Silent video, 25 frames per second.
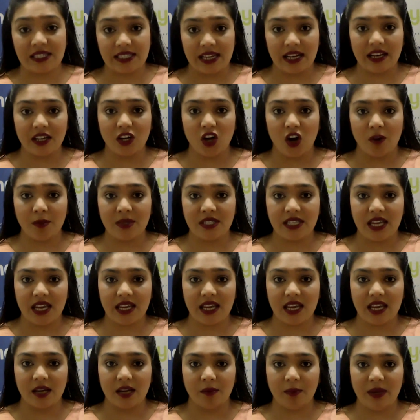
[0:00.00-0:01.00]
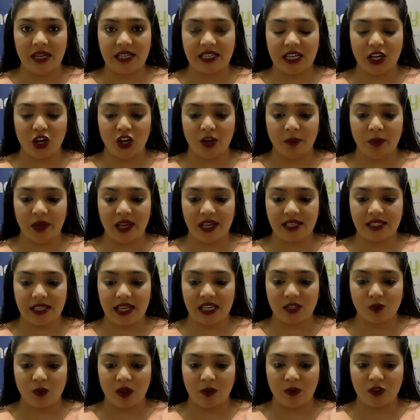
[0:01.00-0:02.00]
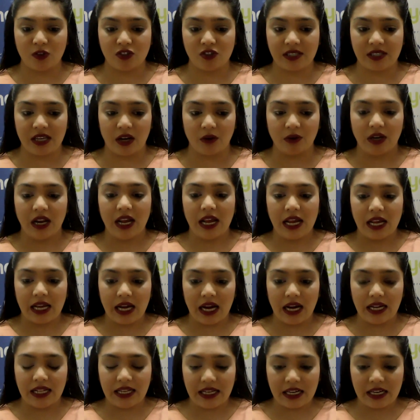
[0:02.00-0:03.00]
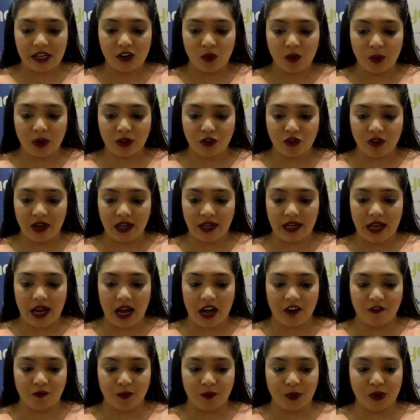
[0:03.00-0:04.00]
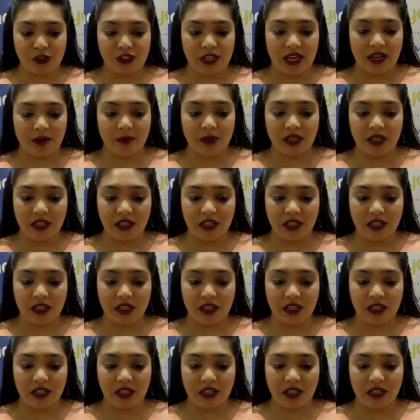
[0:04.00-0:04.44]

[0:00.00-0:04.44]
Telecom is taking a beating on BSE as well, which is down a little over 3.5%.